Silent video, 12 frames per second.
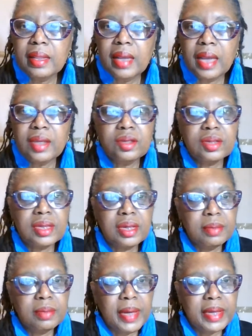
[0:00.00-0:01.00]
I usually go
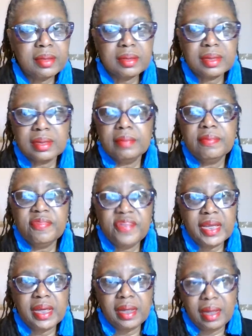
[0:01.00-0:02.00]
to Michael's
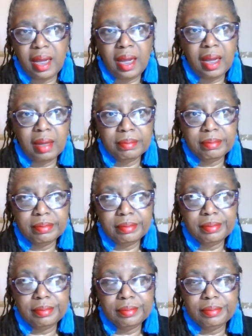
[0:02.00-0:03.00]
via
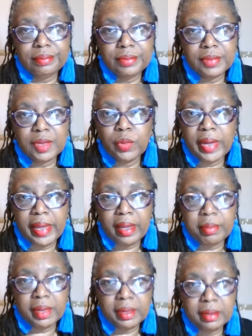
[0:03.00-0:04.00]
the web,